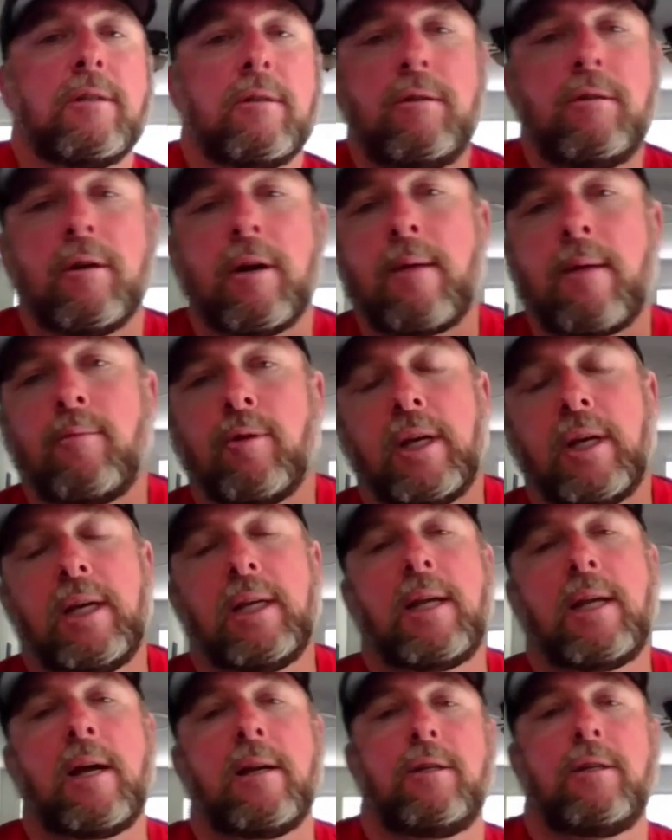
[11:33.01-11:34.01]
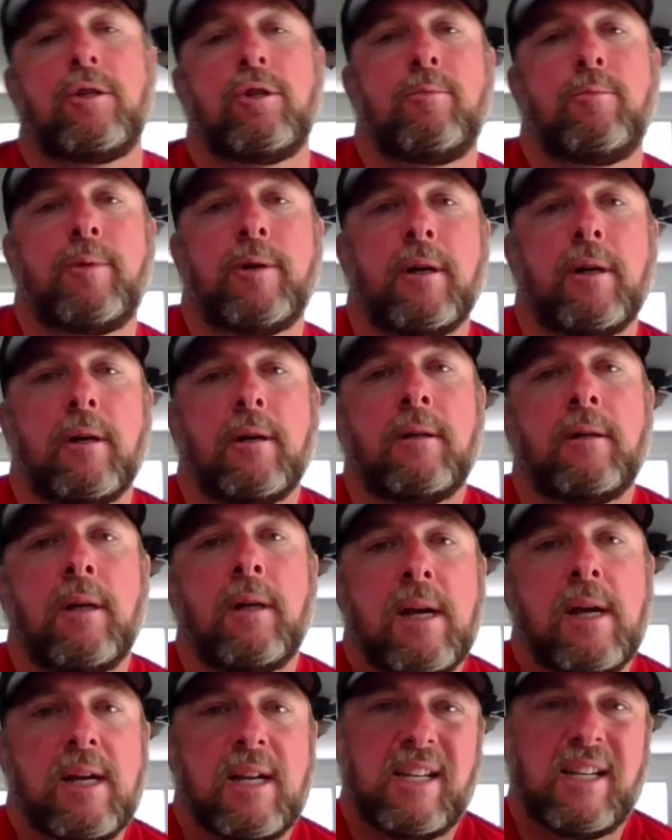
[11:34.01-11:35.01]
So you're able to get down to Jupiter and
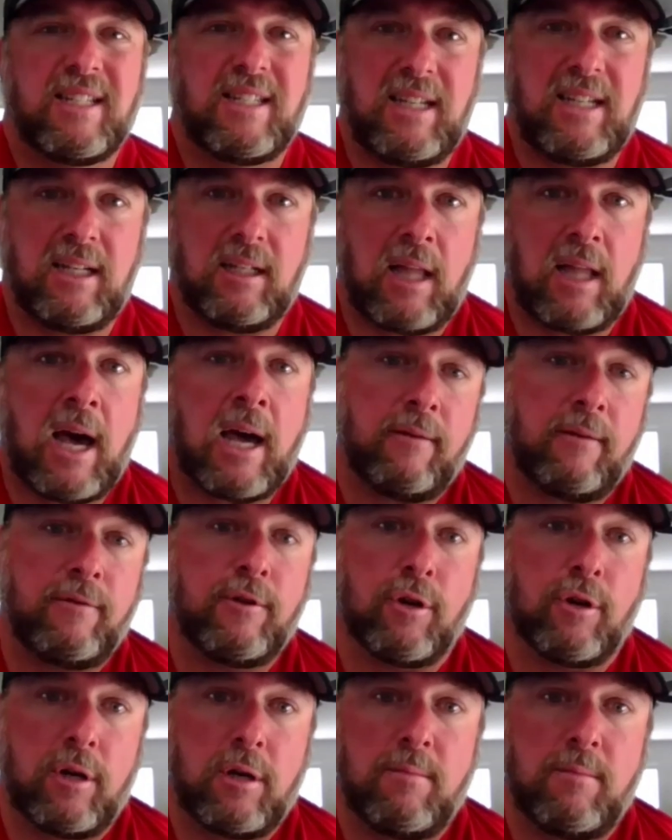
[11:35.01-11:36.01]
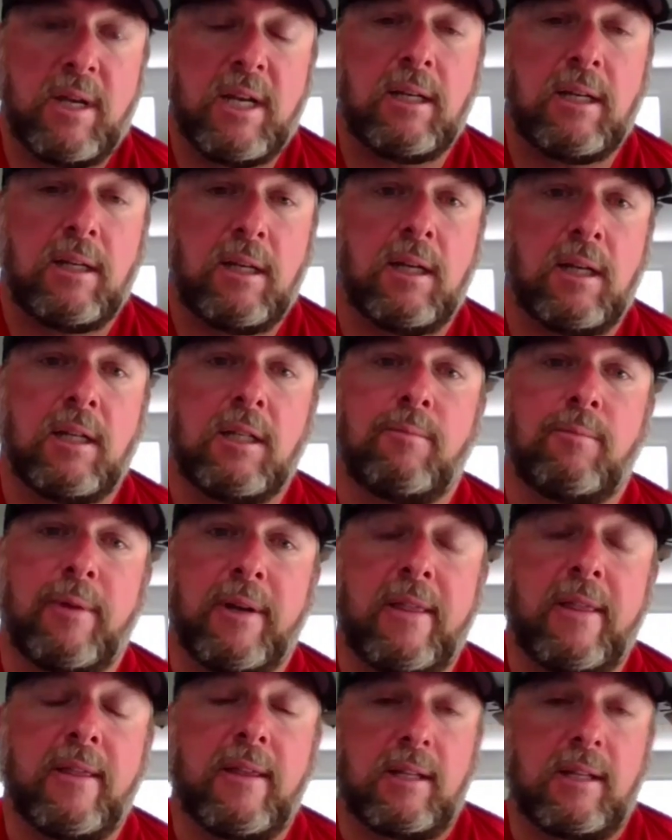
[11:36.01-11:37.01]
see a lot of your committed kids, but
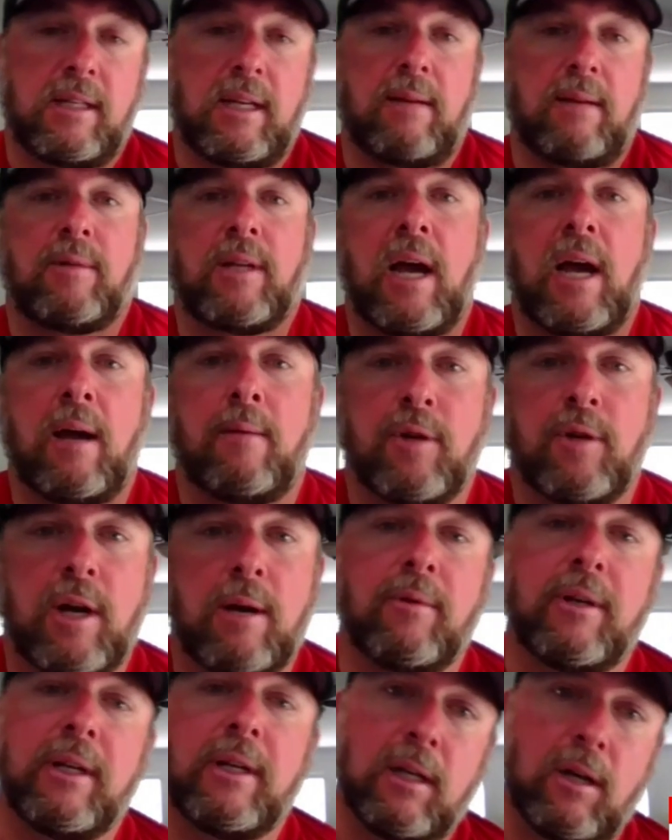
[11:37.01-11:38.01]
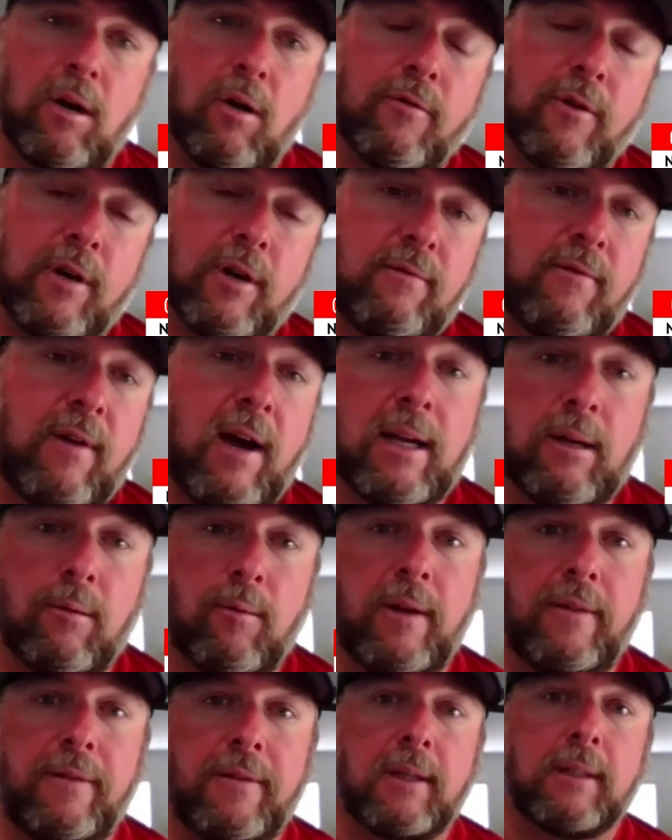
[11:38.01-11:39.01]
at the same time, you're able to get over and
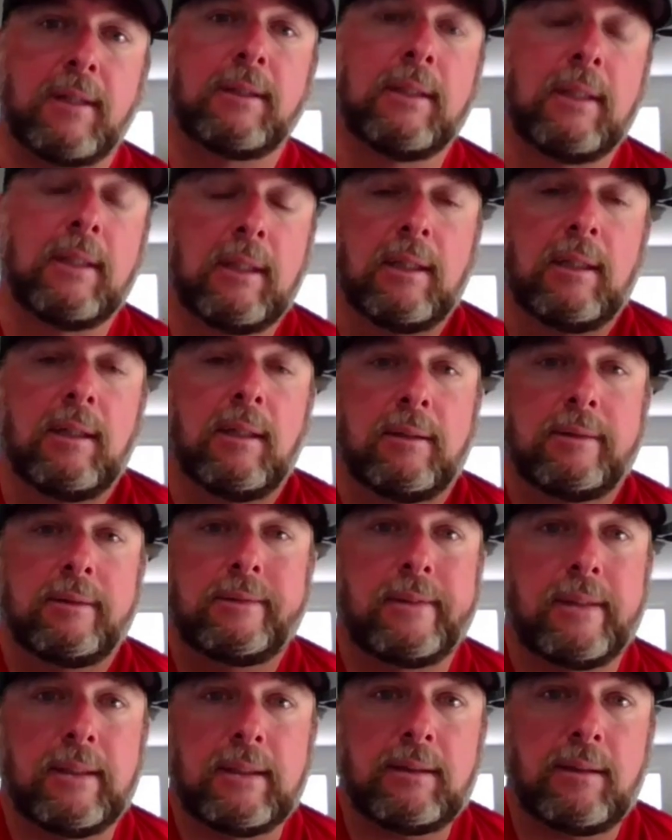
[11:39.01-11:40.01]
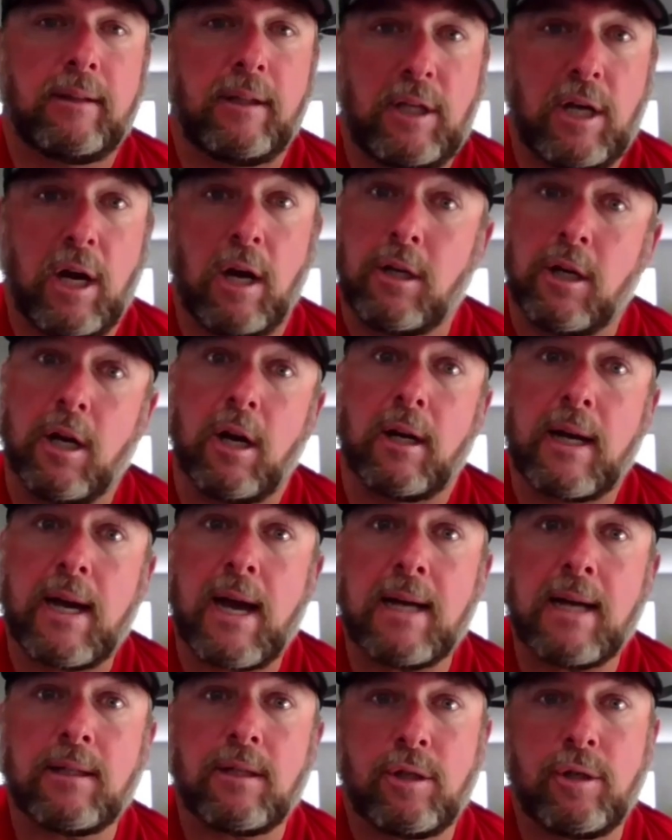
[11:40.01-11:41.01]
evaluate the young
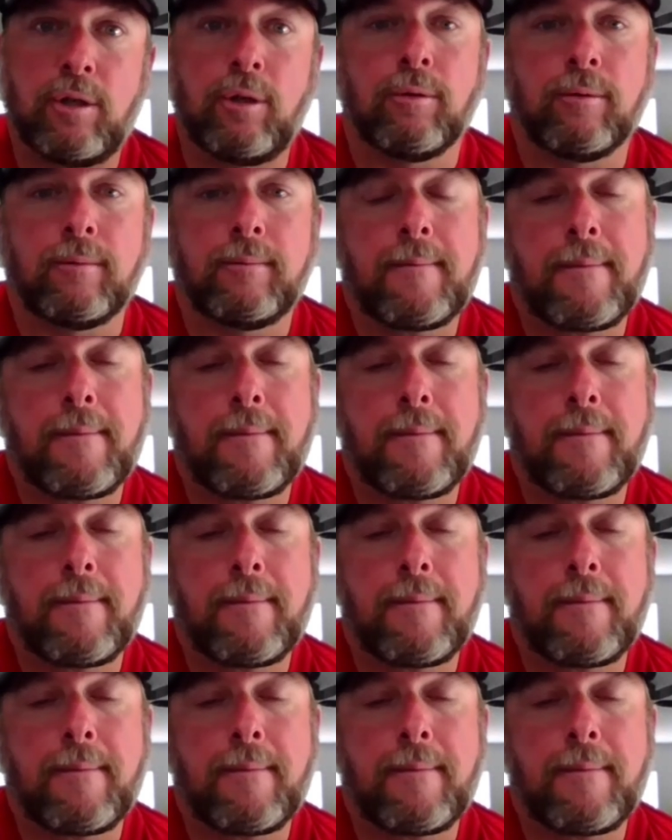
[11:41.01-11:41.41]
guys too.